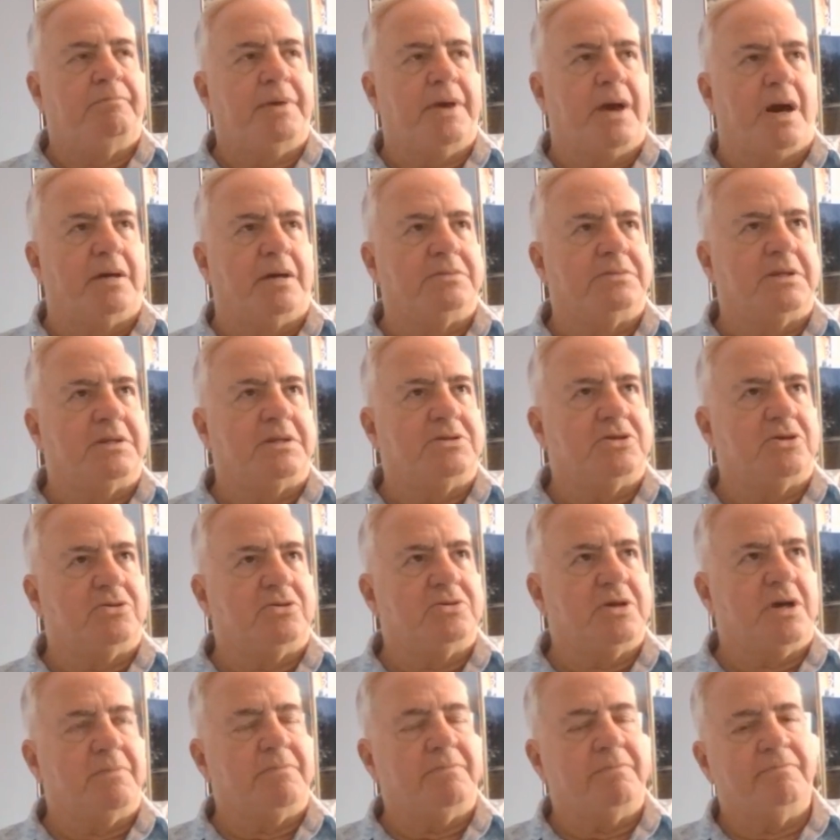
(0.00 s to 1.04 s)
Beyonce
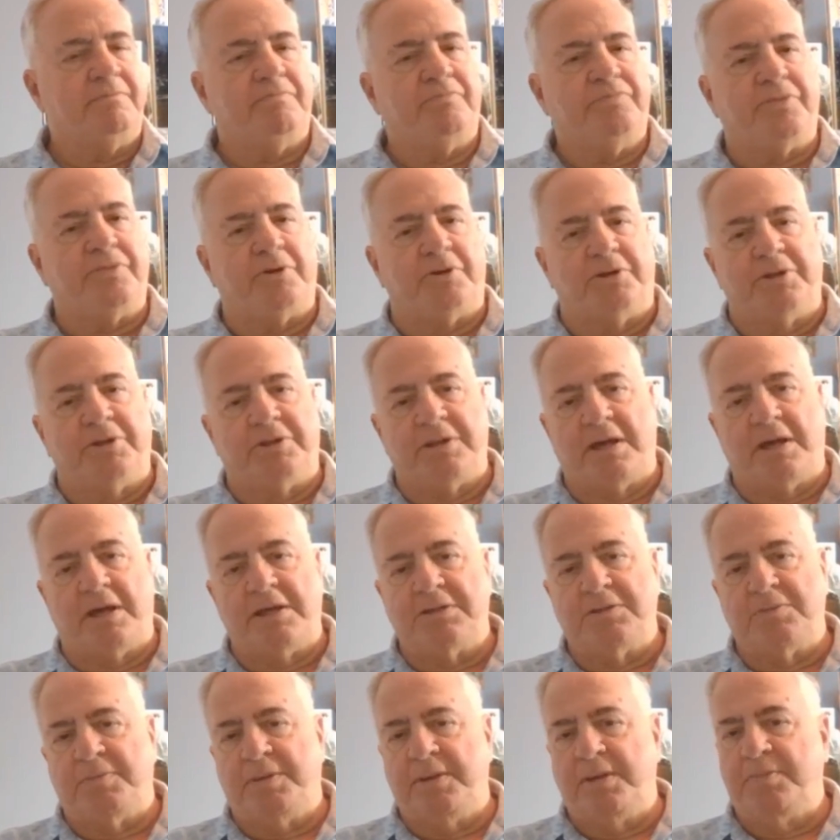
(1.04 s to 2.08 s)
shows up,
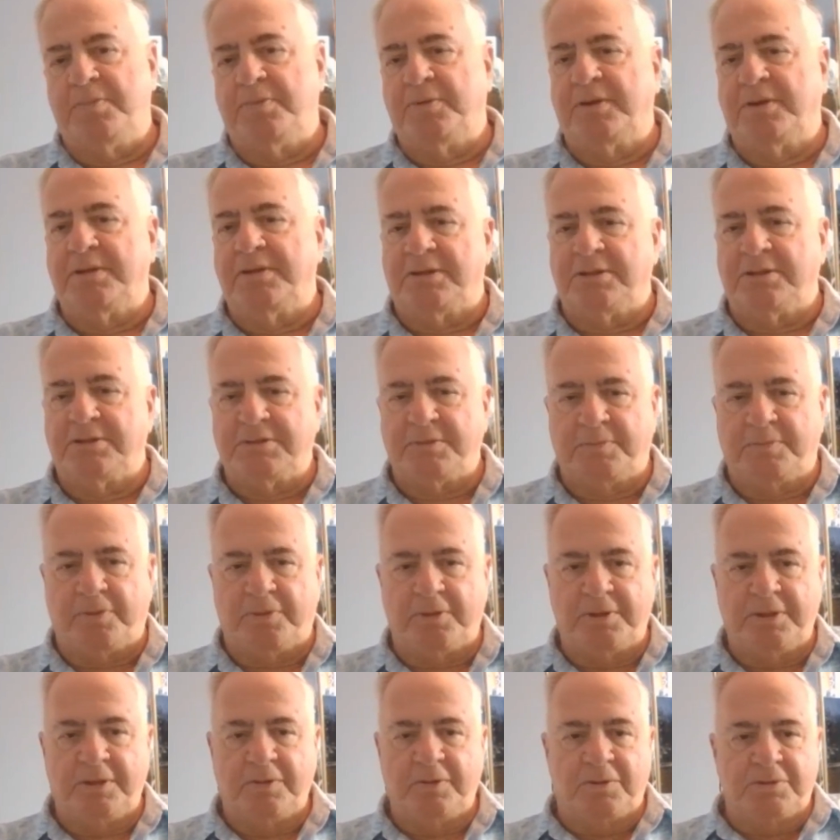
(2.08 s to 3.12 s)
30,000 people get
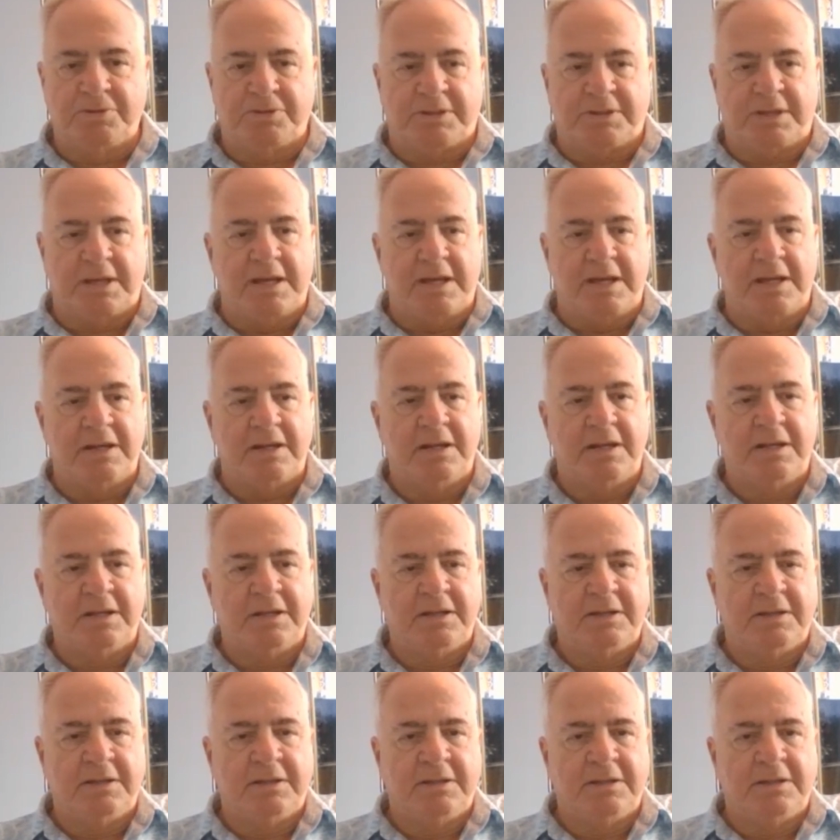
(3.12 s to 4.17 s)
disappointed once again.
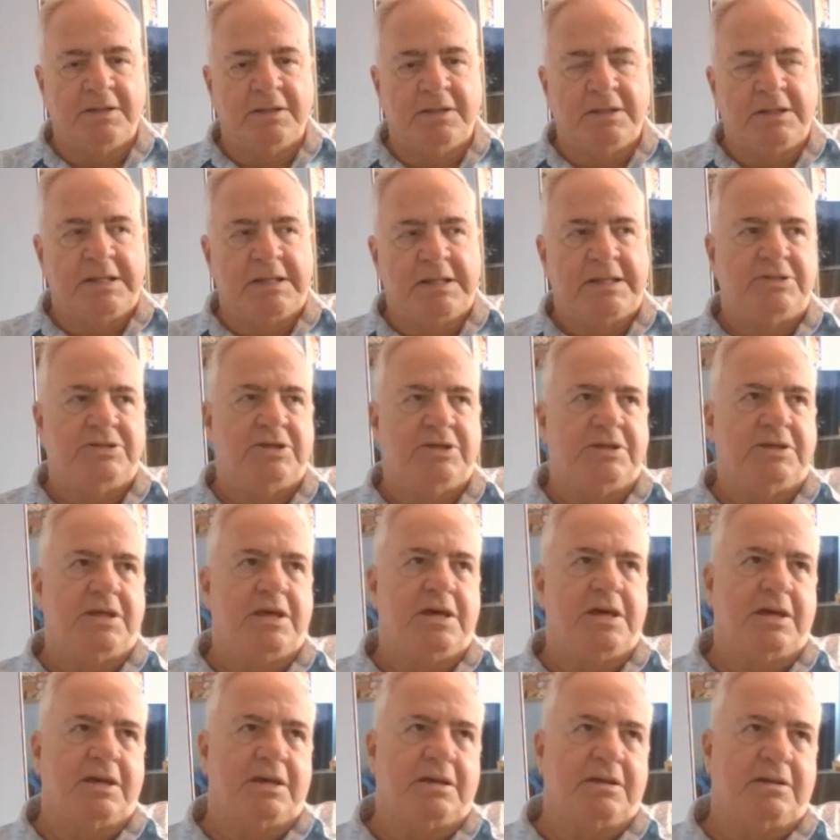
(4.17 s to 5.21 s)
If she
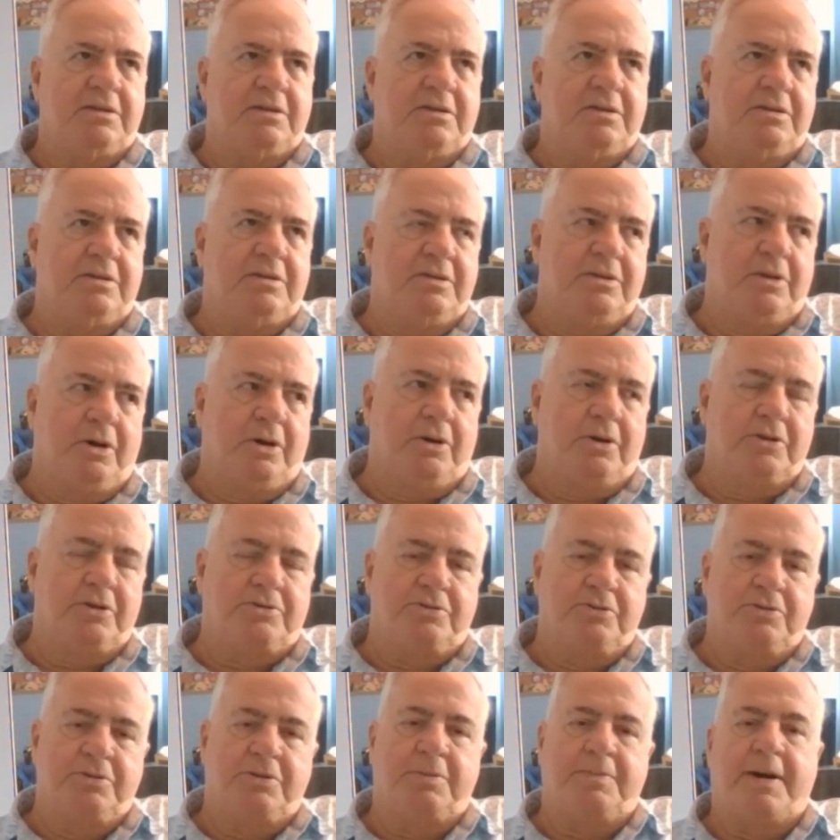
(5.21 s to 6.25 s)
can't know the
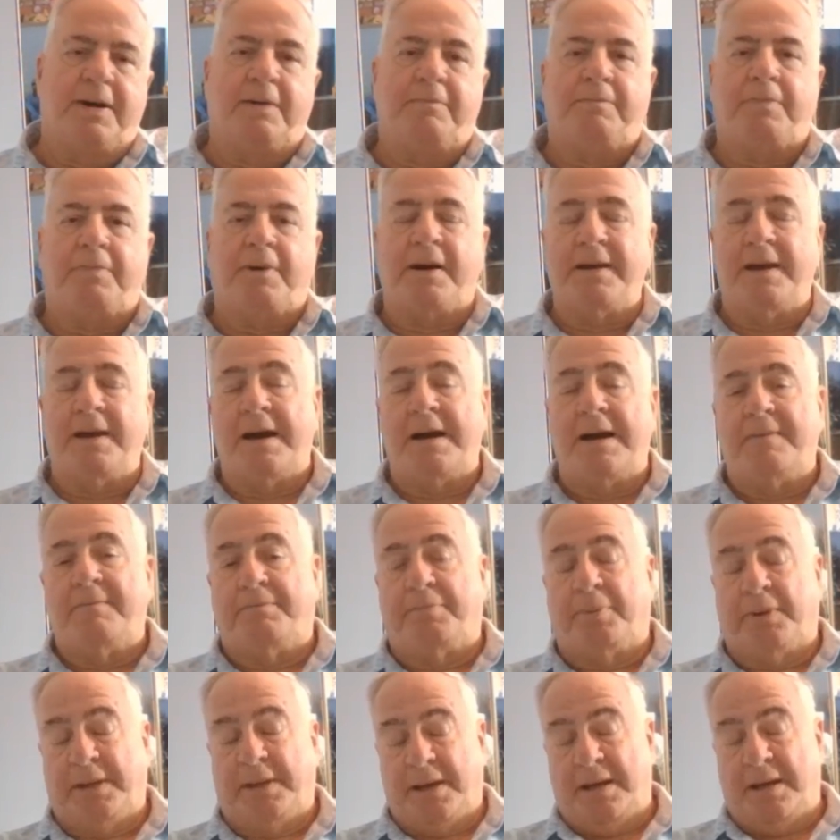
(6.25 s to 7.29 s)
truth about
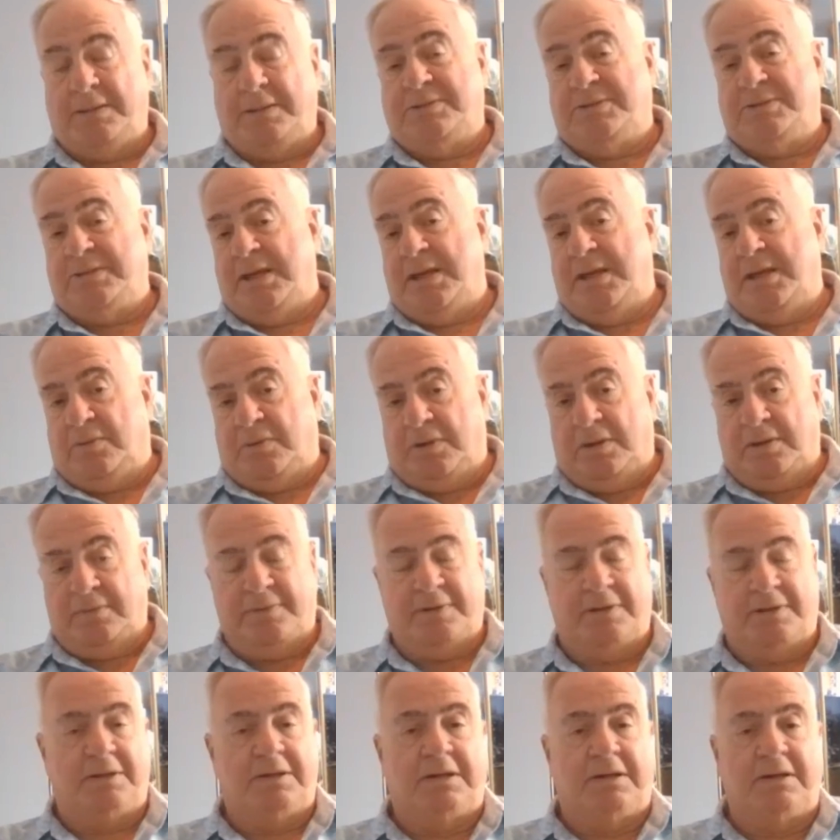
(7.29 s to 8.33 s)
Beyonce,
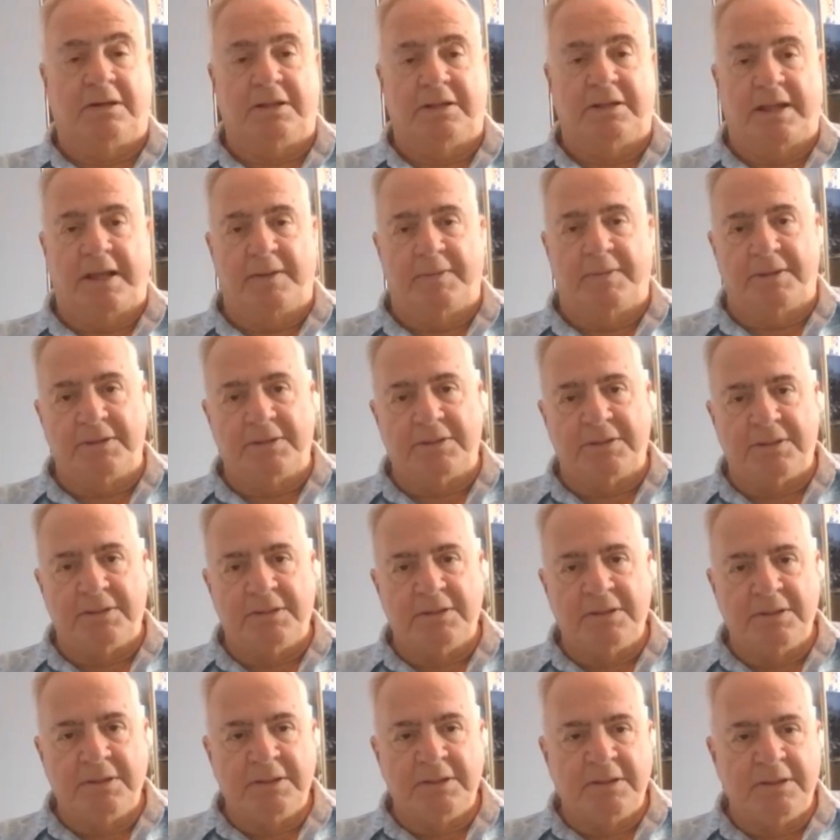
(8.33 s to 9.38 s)
whatever the hell her name is,
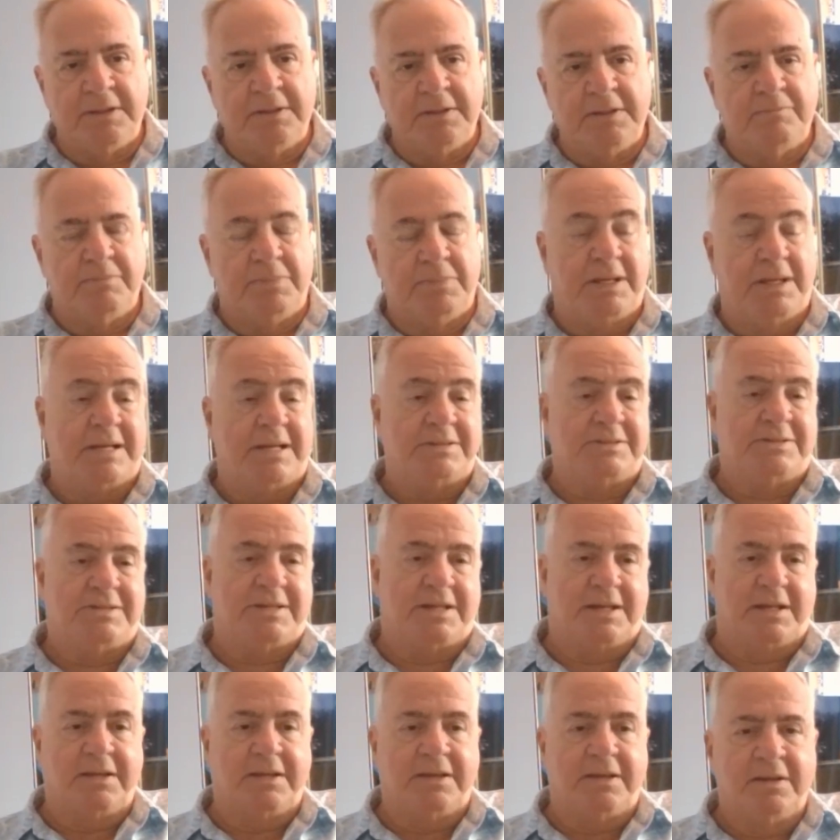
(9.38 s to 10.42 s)

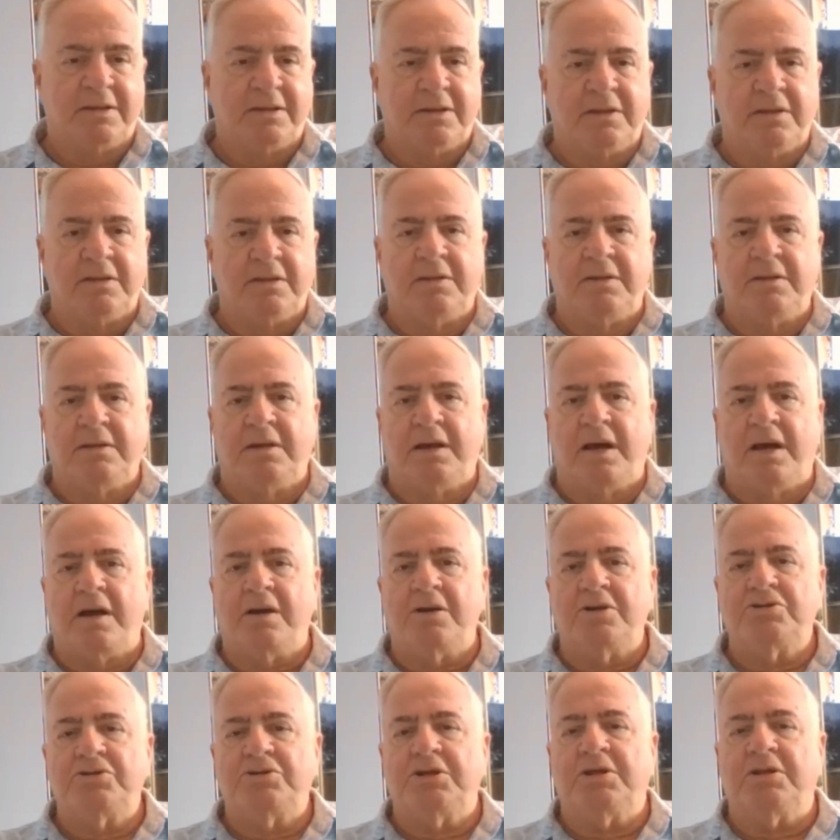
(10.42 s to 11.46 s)
Beyonce, how
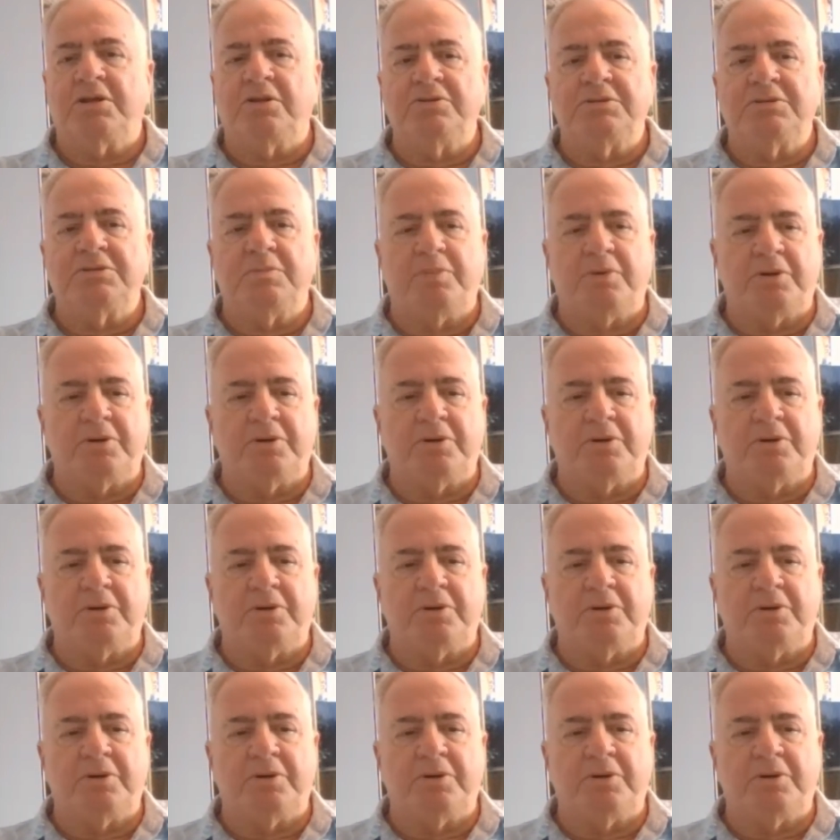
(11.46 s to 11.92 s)
can she close the